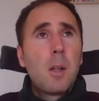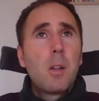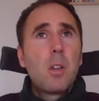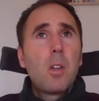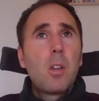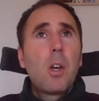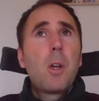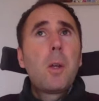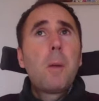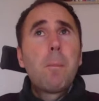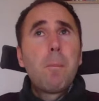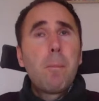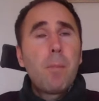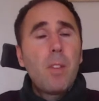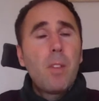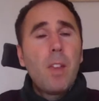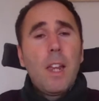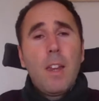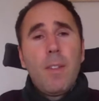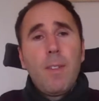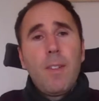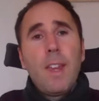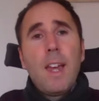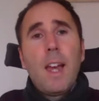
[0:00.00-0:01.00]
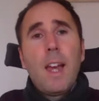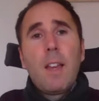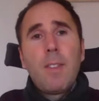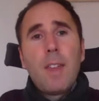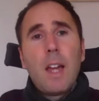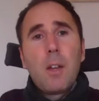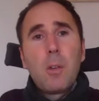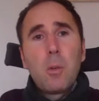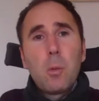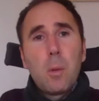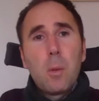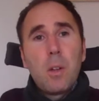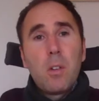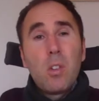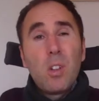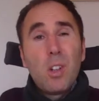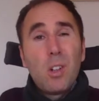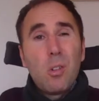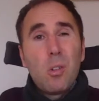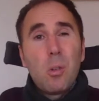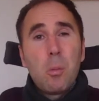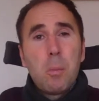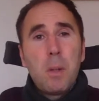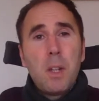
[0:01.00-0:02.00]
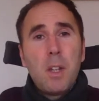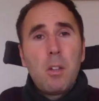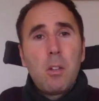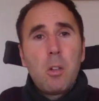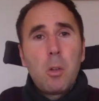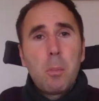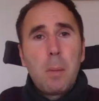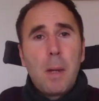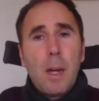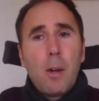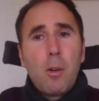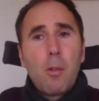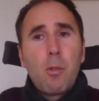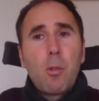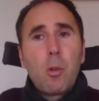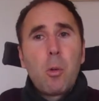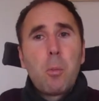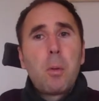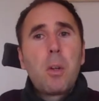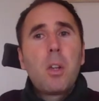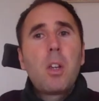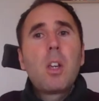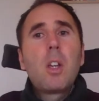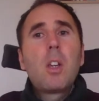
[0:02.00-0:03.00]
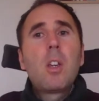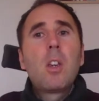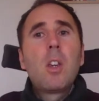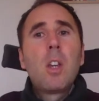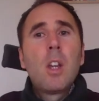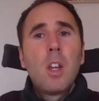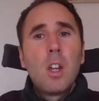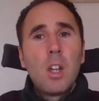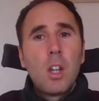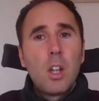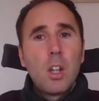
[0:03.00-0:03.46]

So in the end, that's where social media is powerful, because